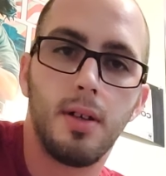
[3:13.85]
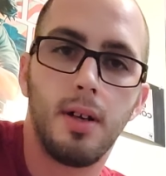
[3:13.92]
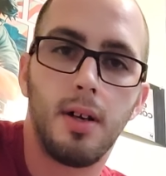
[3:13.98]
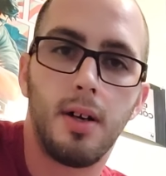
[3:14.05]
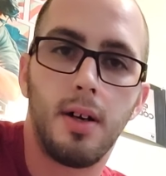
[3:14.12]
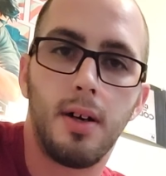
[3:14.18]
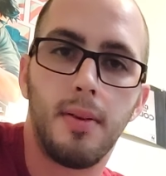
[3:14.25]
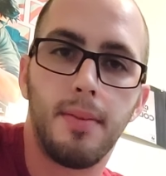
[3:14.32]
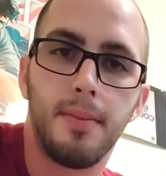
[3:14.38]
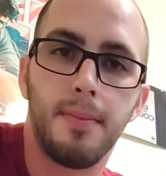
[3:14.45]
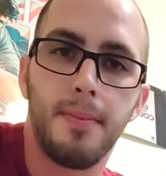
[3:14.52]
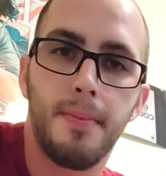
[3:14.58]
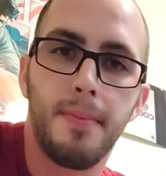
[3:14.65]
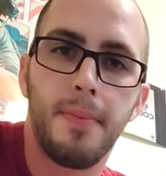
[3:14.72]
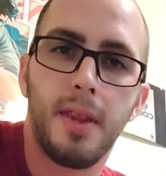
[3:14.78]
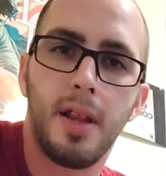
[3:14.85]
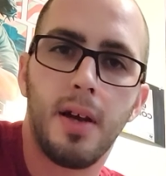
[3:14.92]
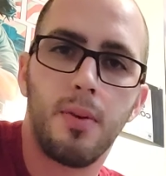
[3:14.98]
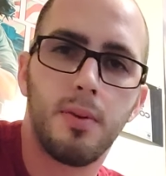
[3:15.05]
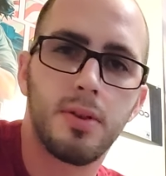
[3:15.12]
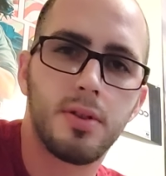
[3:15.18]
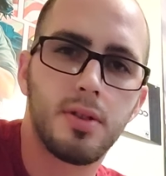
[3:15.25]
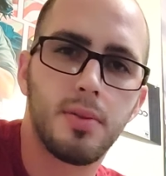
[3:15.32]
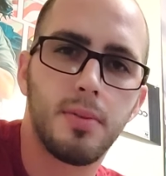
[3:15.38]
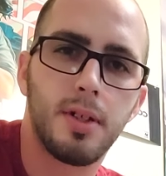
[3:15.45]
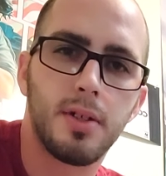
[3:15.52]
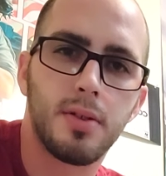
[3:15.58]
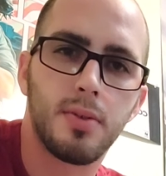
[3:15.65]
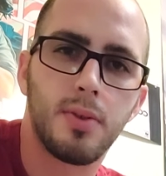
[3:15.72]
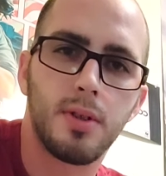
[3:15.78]
Um, what's the
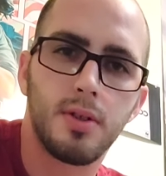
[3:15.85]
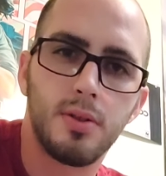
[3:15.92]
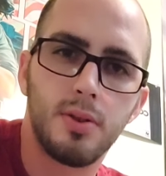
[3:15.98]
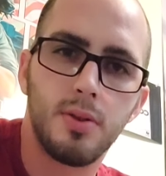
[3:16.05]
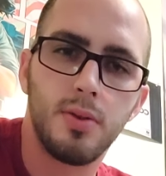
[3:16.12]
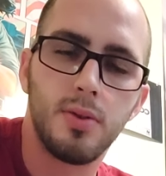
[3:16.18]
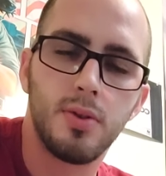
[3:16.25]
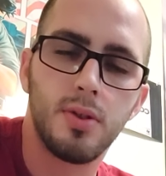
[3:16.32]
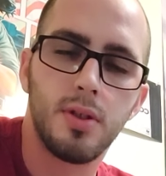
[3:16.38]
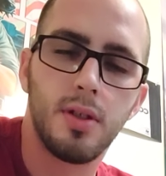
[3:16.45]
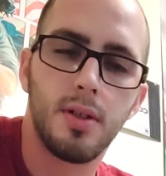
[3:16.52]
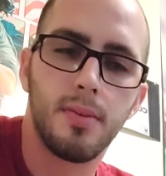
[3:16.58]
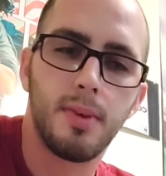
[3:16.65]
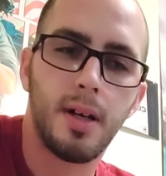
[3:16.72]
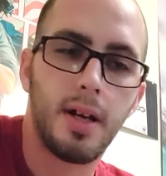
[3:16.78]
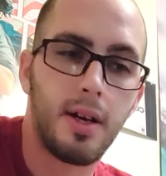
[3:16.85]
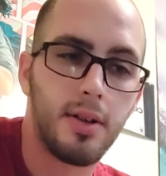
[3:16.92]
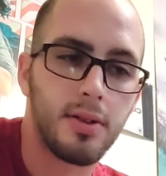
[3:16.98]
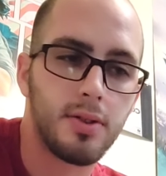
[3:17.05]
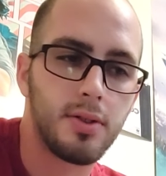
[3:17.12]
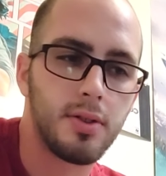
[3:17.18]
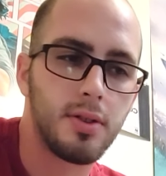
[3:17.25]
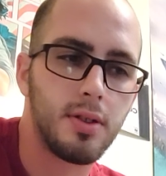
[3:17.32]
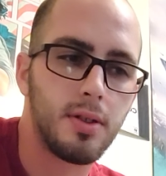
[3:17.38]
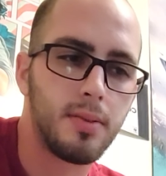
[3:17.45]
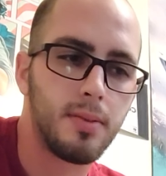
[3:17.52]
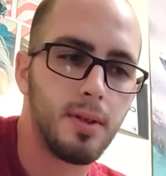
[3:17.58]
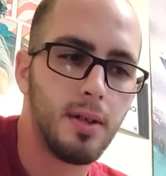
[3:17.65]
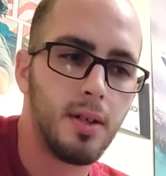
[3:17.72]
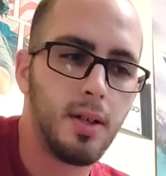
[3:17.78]
best way to ship, how to ship,
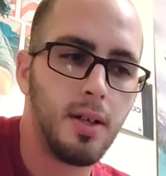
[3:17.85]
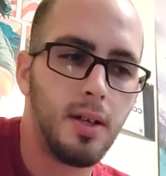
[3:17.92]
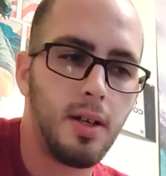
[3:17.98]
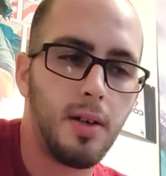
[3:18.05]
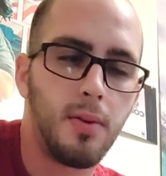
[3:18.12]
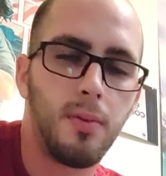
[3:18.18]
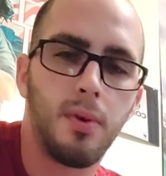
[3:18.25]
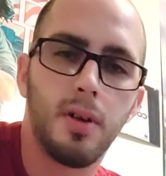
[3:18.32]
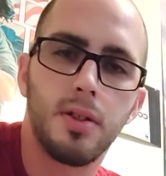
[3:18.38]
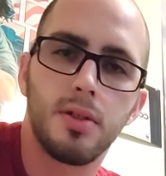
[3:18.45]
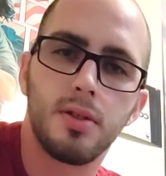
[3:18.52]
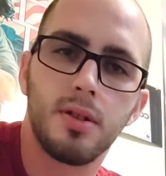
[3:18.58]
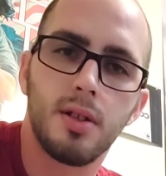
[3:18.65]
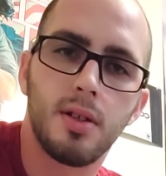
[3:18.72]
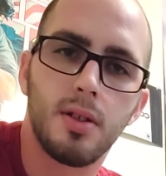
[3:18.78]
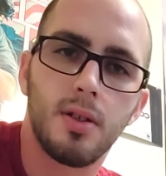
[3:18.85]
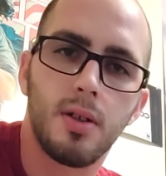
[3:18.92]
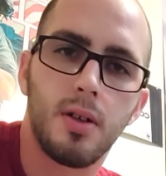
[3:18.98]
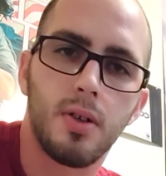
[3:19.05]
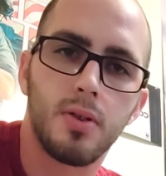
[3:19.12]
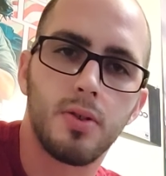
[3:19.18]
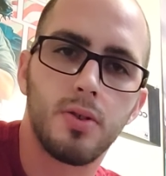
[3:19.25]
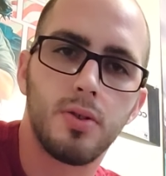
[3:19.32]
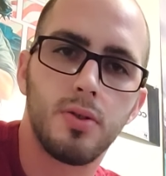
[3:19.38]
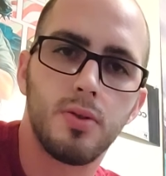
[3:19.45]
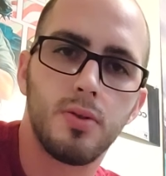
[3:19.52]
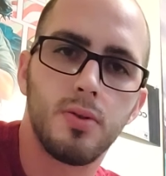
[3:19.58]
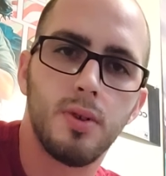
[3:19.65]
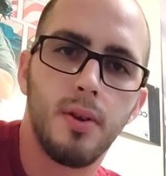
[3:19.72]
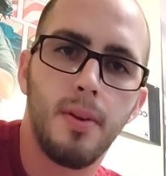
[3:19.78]
what it's going to cost you,
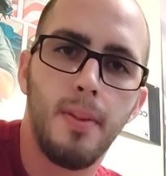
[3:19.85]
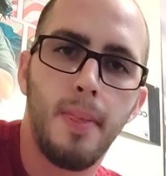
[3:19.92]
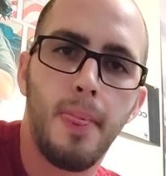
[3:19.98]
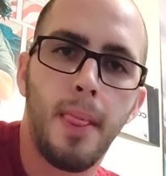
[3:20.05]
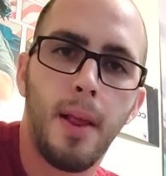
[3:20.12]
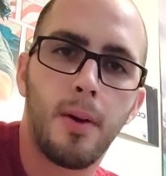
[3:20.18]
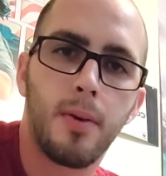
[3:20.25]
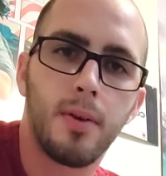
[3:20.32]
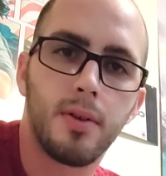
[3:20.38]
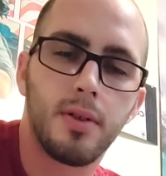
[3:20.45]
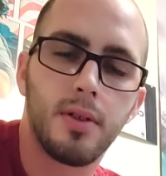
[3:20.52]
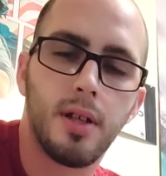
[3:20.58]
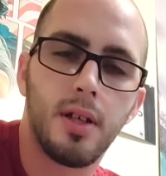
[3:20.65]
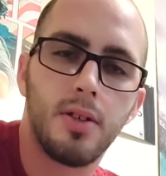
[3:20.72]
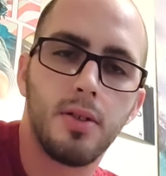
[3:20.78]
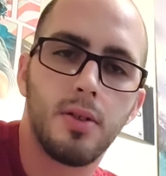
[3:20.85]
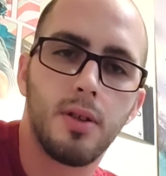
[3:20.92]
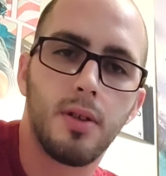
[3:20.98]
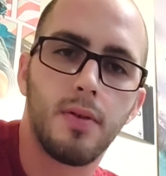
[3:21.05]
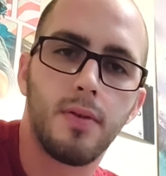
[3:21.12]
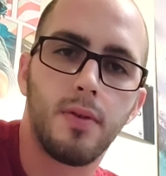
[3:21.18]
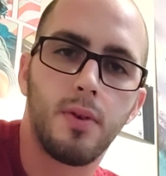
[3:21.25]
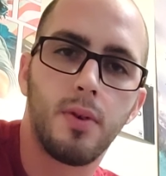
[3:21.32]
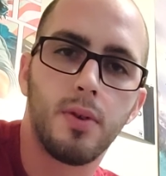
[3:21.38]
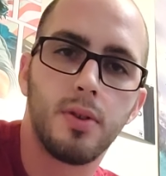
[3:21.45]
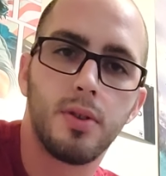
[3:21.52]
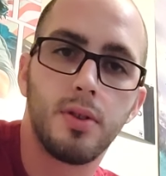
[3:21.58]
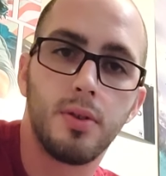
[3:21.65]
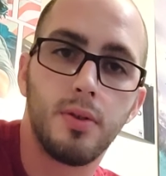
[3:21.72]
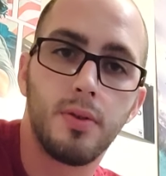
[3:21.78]
whether or not you can afford to
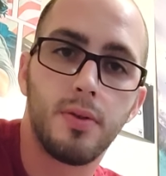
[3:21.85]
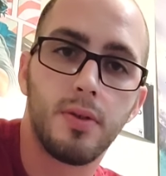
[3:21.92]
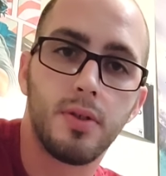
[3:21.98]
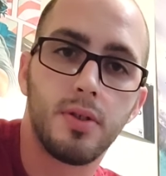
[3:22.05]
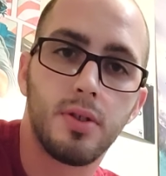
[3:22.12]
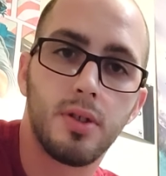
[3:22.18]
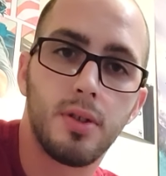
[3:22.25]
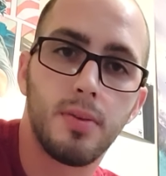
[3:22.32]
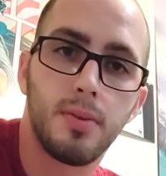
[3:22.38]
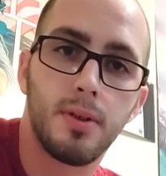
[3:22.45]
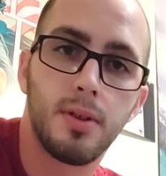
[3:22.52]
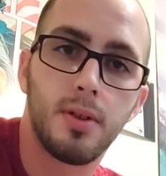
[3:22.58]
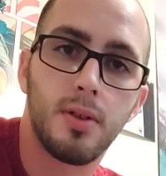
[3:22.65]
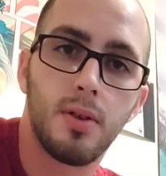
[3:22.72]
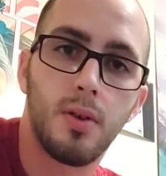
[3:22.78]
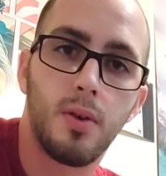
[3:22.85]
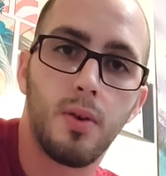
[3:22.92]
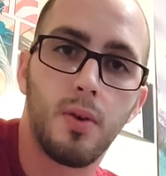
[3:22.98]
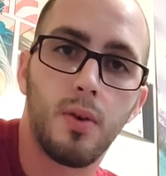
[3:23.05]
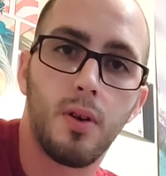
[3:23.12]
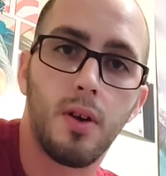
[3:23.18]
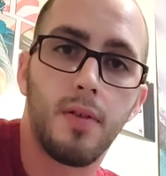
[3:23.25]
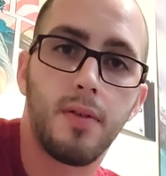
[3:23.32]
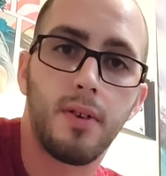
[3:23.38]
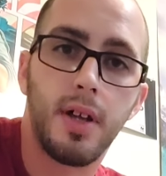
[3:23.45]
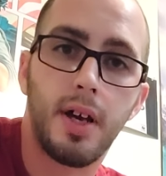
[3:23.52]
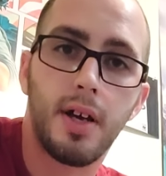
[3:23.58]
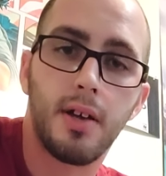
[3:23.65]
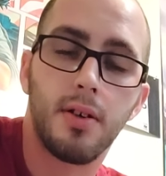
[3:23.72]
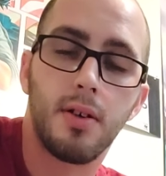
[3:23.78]
do free shipping or a
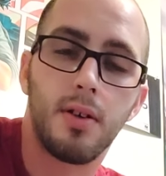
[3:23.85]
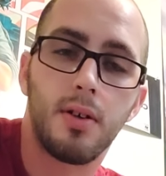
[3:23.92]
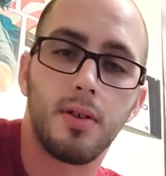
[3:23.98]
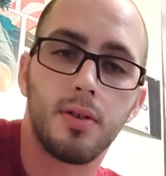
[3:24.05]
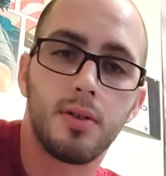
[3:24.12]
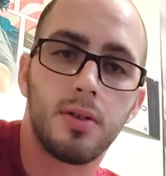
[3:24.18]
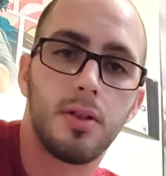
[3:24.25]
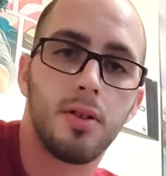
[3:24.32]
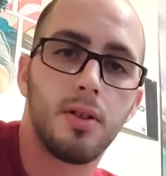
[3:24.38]
flat cost,